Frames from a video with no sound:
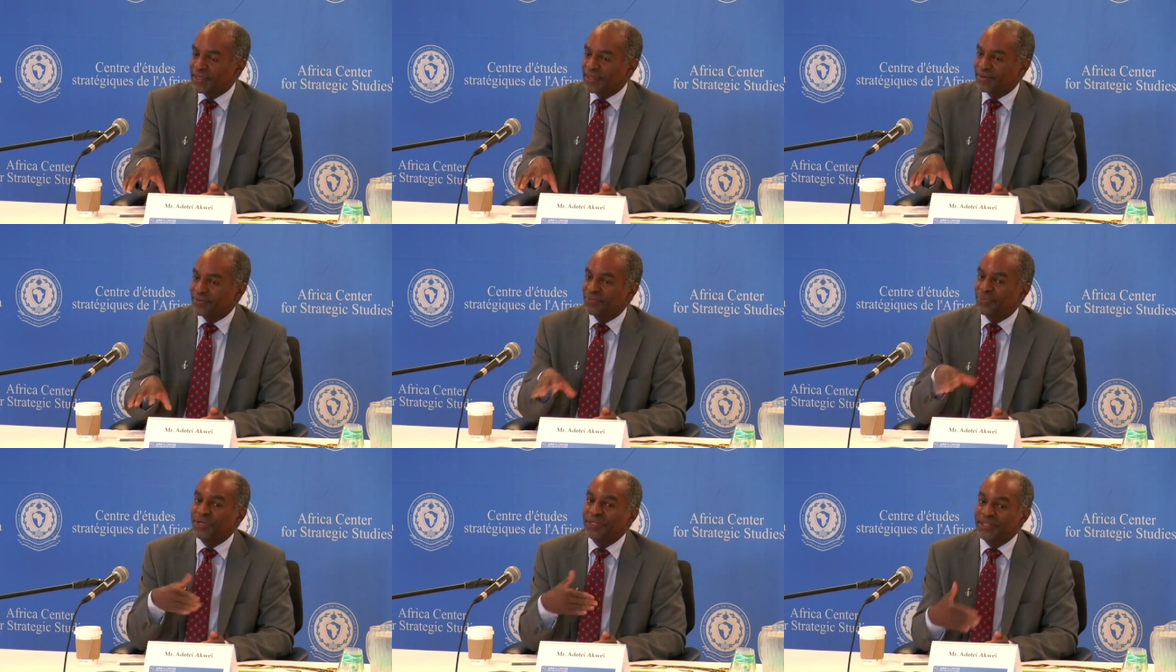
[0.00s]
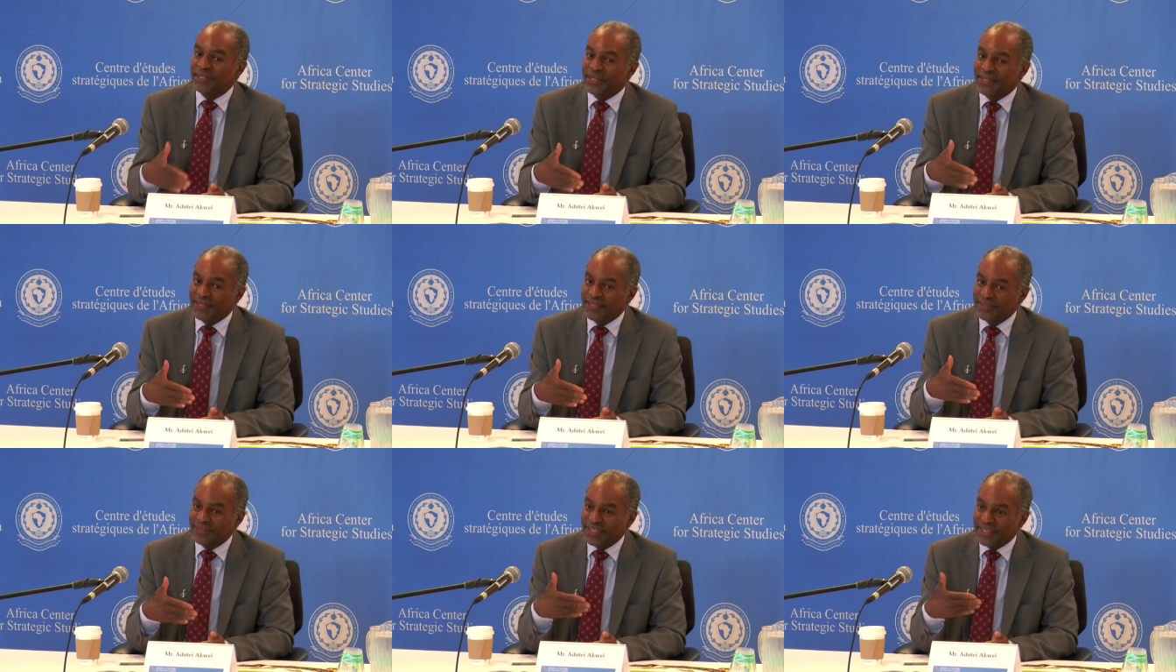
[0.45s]
What
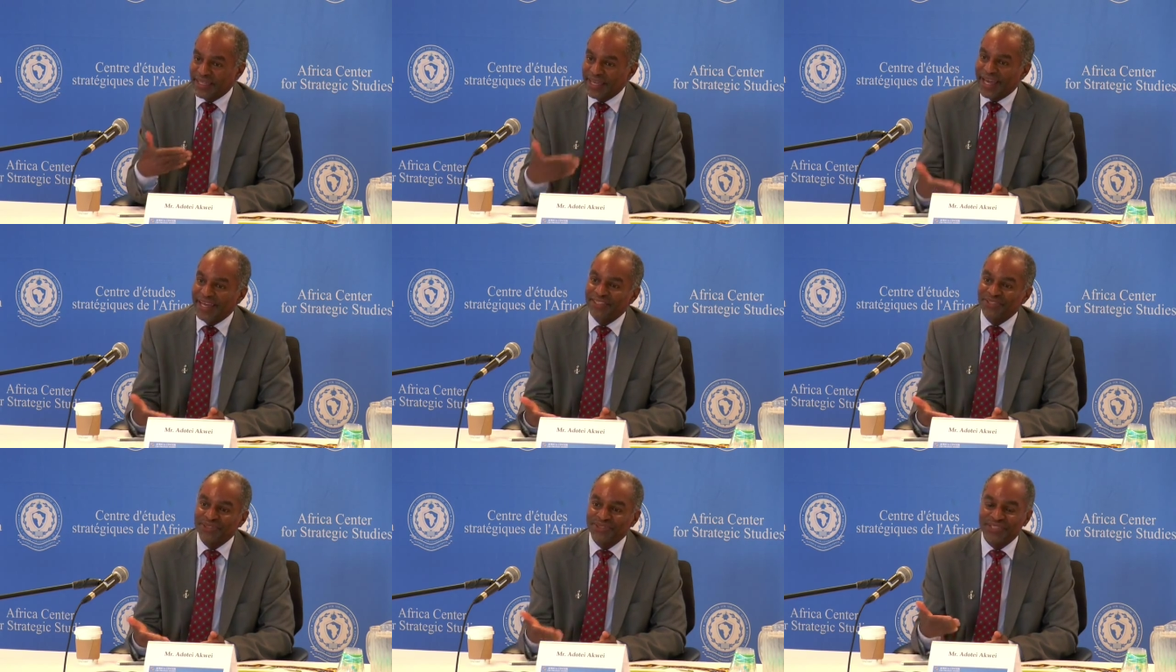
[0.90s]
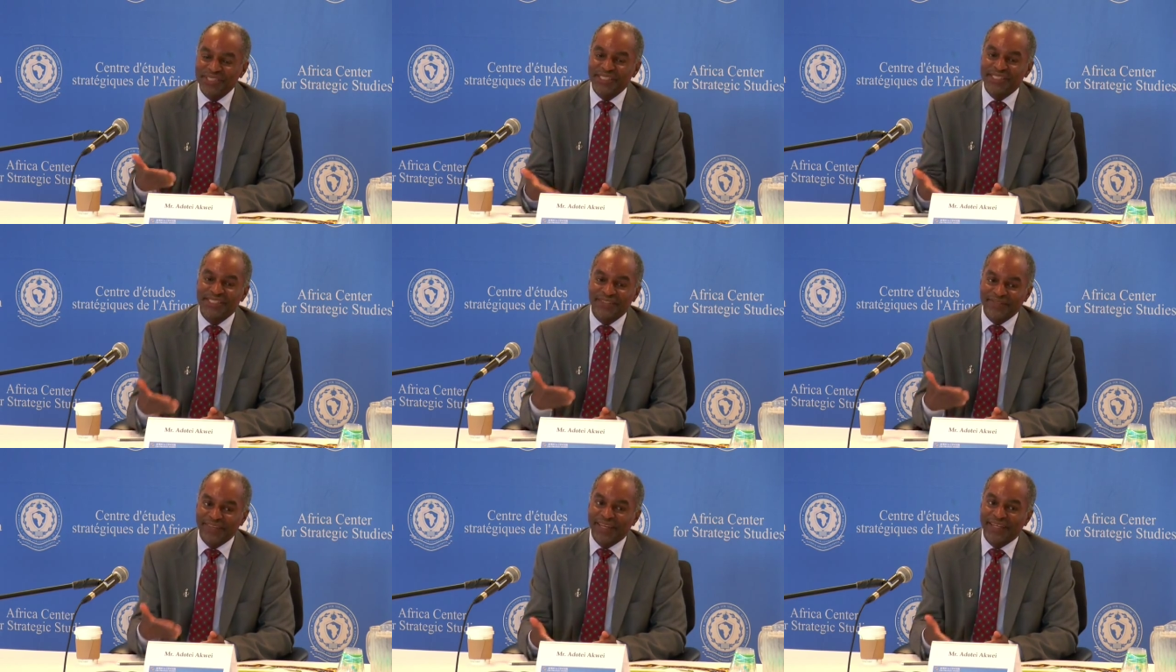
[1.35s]
the casualties
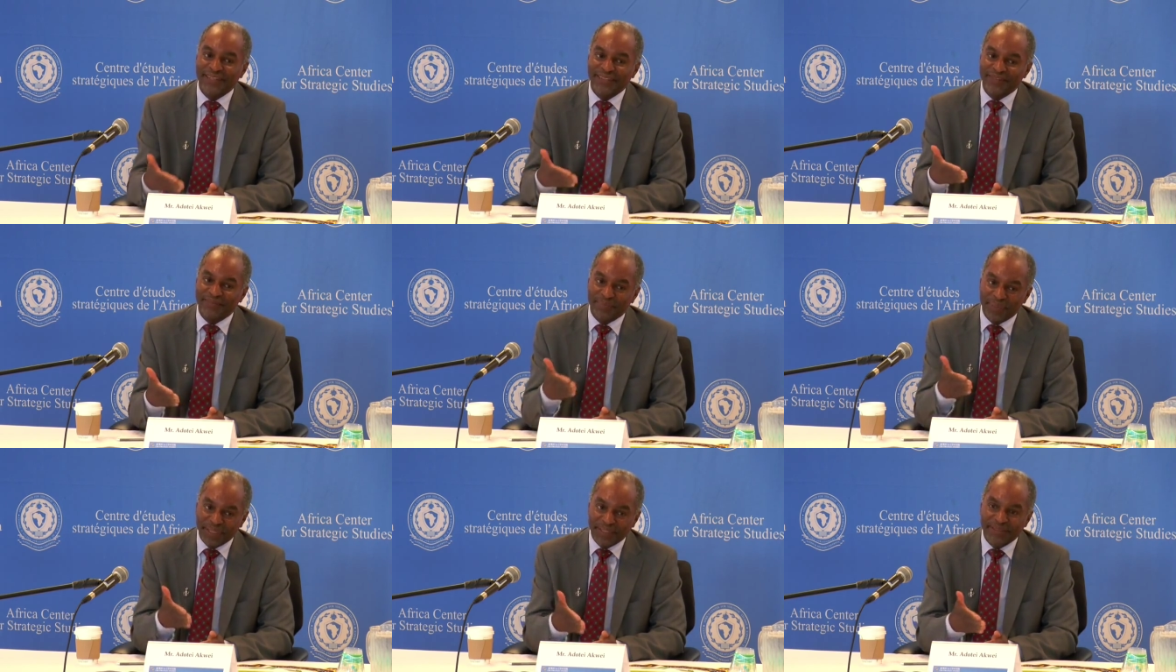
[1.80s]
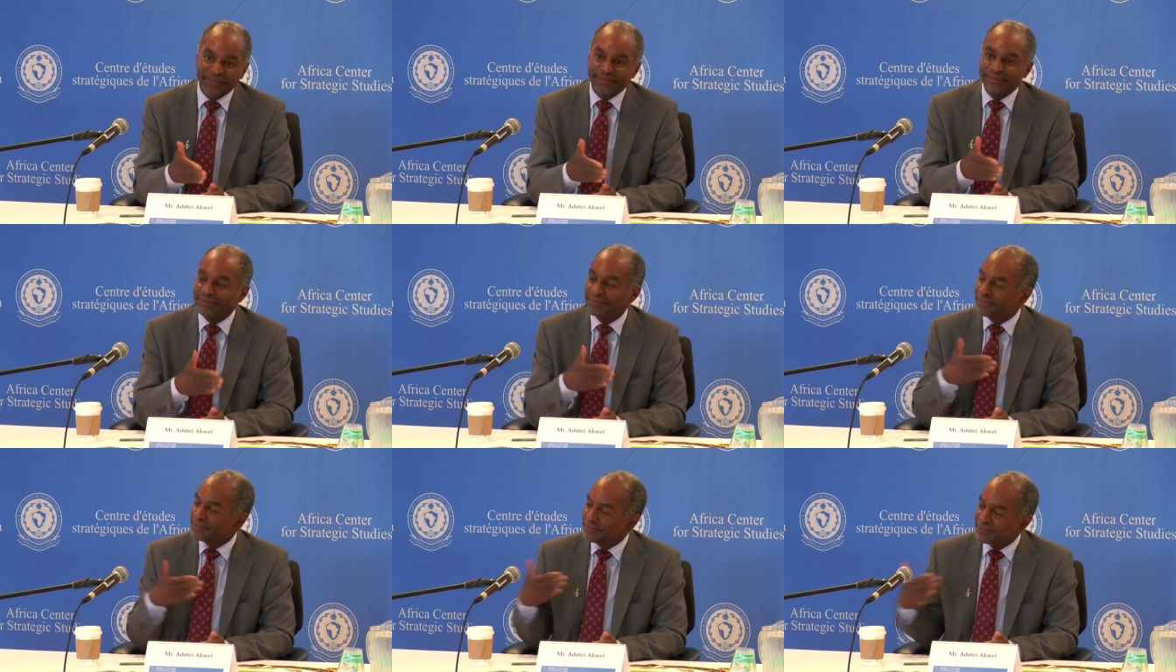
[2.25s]
of that have
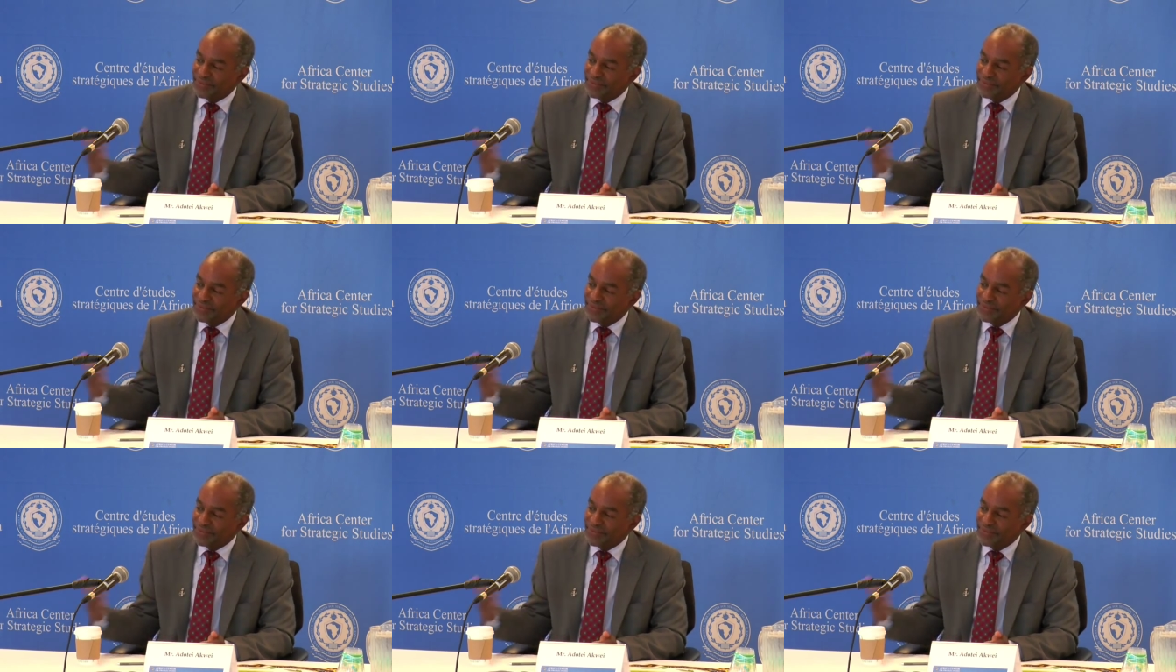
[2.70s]
been